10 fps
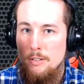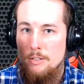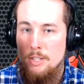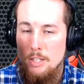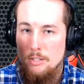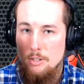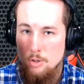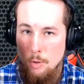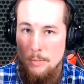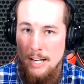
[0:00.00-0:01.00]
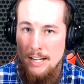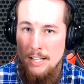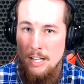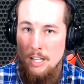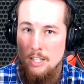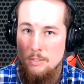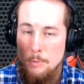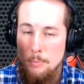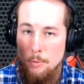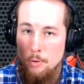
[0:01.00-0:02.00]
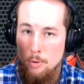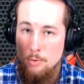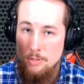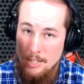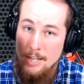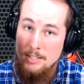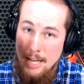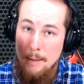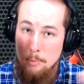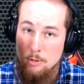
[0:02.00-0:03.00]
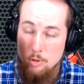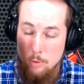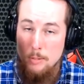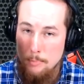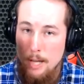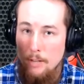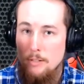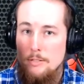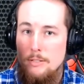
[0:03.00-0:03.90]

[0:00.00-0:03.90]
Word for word: She is discriminating against people whose sex happens to be male